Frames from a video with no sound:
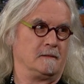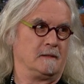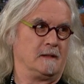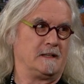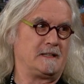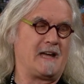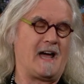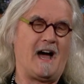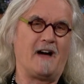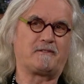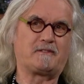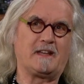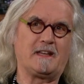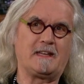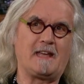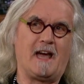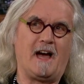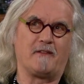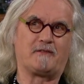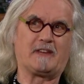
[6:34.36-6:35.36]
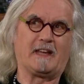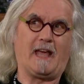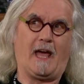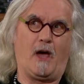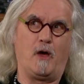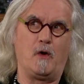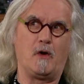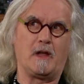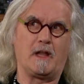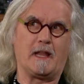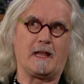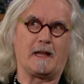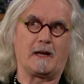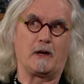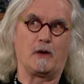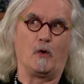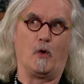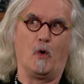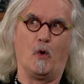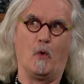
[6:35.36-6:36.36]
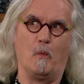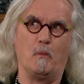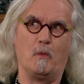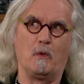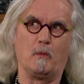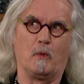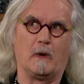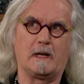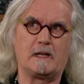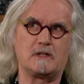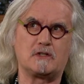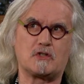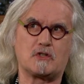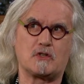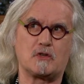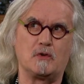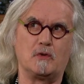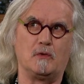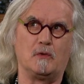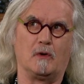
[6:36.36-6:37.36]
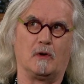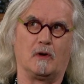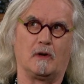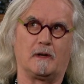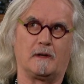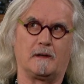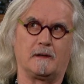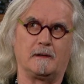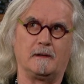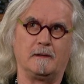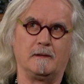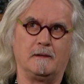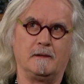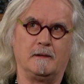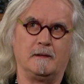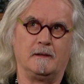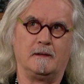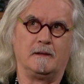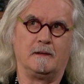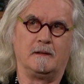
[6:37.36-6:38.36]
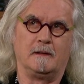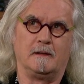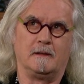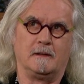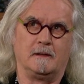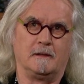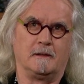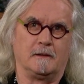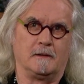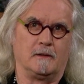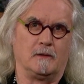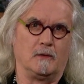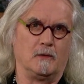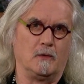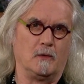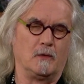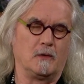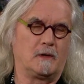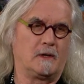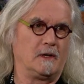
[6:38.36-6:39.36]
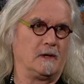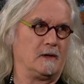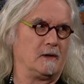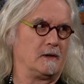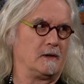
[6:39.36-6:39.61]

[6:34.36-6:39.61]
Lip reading: And you have to get out of there and home with one shoe on. Oh, God.